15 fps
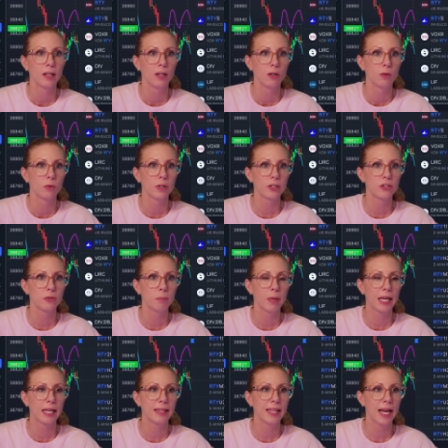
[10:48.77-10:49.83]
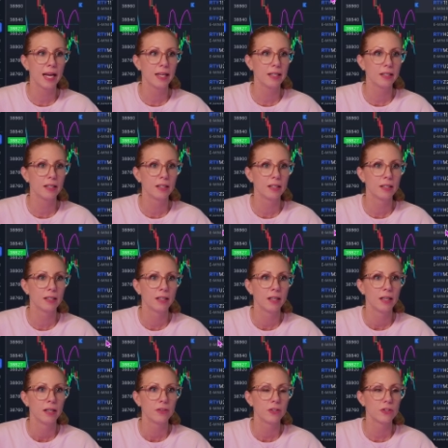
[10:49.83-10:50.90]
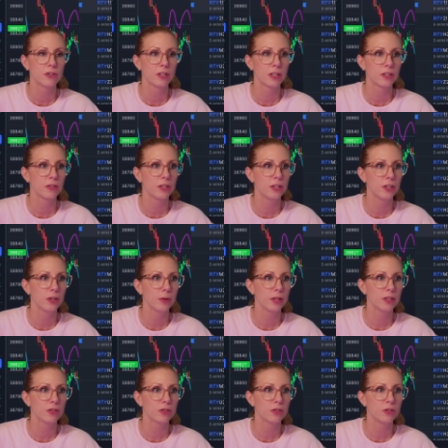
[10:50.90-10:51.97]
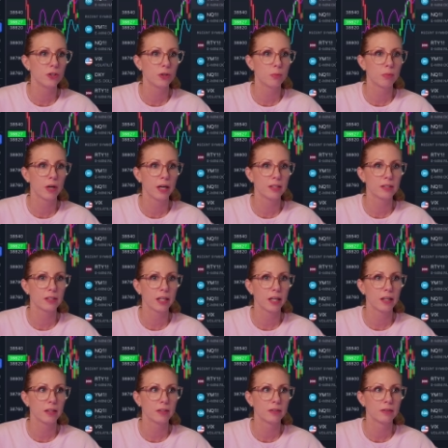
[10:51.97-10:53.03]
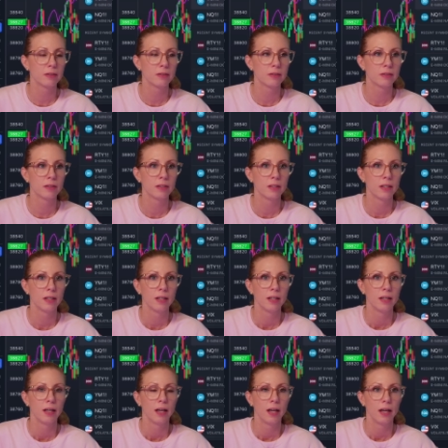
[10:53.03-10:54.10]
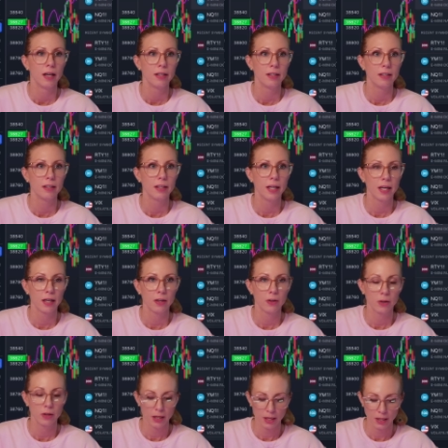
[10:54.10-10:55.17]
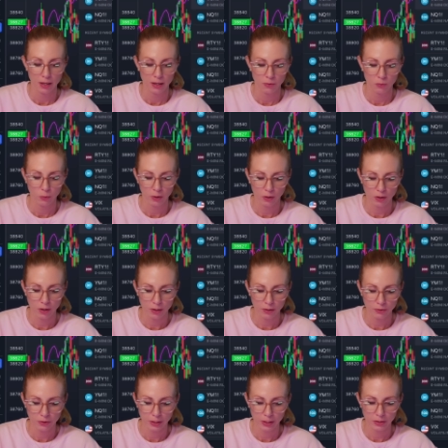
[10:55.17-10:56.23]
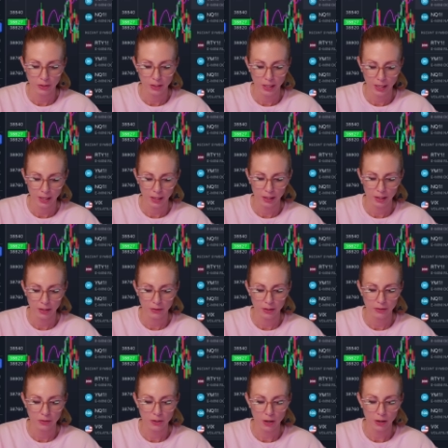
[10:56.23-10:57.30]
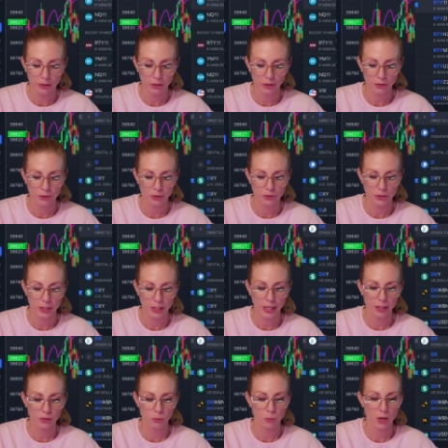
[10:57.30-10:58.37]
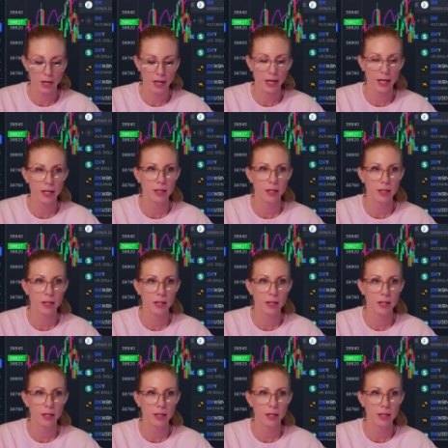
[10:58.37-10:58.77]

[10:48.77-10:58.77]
We'll expand that. There's the continuous new price scale. Now uh, we'll also need to add the dollar, so DXY